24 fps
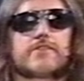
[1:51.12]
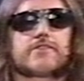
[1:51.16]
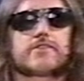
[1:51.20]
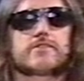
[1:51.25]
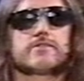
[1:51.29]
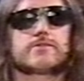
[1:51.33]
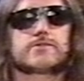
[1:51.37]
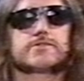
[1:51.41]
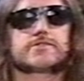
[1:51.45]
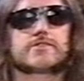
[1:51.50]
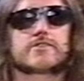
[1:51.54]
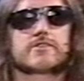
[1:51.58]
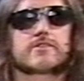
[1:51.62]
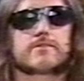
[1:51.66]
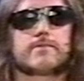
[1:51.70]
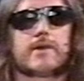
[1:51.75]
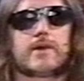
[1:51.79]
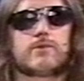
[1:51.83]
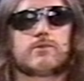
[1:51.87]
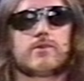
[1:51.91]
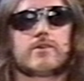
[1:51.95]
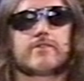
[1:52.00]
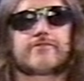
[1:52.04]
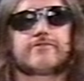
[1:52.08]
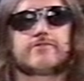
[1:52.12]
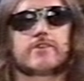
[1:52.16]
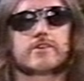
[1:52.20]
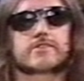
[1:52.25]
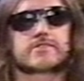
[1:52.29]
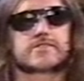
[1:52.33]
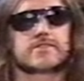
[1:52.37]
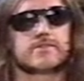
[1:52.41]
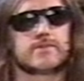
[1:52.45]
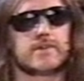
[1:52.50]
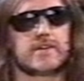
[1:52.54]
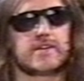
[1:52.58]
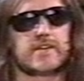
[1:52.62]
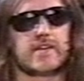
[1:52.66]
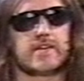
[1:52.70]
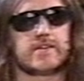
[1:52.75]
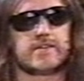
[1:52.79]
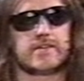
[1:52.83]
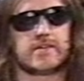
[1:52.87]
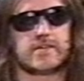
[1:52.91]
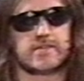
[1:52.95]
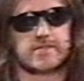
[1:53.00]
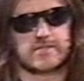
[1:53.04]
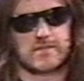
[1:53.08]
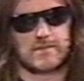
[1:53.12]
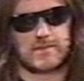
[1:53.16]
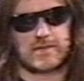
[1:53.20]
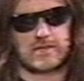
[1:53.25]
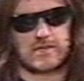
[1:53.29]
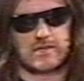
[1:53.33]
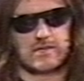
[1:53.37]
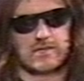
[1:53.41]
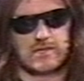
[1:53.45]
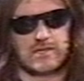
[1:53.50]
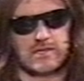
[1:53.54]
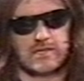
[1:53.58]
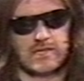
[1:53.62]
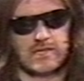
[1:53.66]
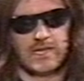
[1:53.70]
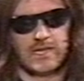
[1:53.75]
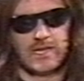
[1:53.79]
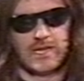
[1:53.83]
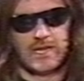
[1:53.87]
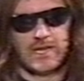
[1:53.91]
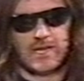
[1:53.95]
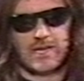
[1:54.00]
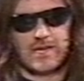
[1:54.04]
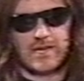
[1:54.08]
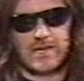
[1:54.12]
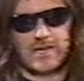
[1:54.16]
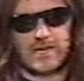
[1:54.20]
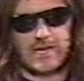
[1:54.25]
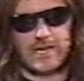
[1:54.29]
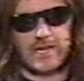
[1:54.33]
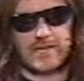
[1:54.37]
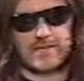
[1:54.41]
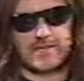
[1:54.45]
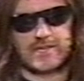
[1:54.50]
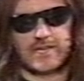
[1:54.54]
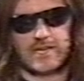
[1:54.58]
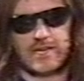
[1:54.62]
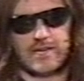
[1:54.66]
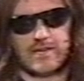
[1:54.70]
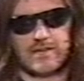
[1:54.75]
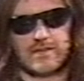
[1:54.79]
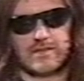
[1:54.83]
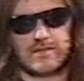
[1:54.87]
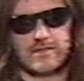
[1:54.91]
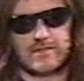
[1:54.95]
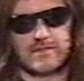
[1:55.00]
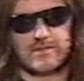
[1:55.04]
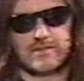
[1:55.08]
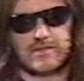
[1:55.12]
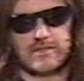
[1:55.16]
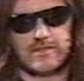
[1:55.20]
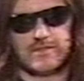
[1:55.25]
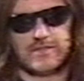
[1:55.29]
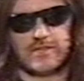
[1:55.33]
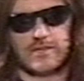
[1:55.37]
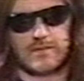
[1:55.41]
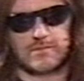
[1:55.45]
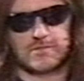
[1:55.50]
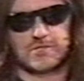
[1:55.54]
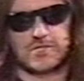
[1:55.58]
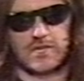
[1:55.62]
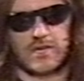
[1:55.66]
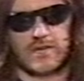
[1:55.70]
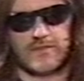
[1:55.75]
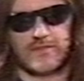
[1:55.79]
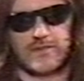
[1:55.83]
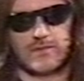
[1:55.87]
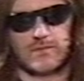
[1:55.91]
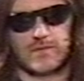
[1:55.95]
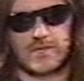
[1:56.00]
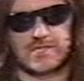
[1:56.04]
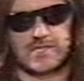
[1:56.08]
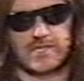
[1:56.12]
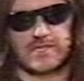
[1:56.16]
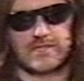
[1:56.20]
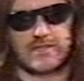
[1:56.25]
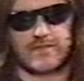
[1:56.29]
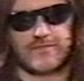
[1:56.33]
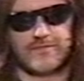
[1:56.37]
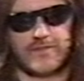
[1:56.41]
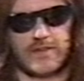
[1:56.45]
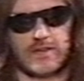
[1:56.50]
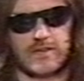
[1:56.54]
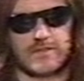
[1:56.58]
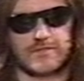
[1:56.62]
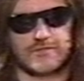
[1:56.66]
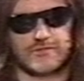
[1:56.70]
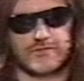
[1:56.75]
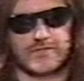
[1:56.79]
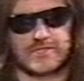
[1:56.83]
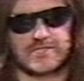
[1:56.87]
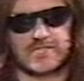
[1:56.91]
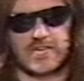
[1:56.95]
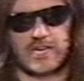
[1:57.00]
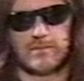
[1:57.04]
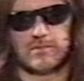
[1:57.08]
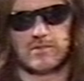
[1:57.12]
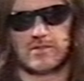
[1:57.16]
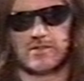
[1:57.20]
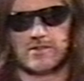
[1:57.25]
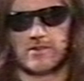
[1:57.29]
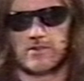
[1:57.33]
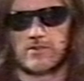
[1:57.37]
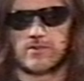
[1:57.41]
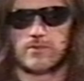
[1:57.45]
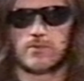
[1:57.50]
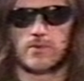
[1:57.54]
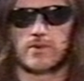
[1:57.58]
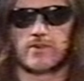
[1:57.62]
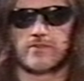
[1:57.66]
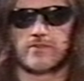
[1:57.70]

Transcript: think we are talking about what flopped away that night or something. and uh, the, the, upshot of it was that they fell under a table and only one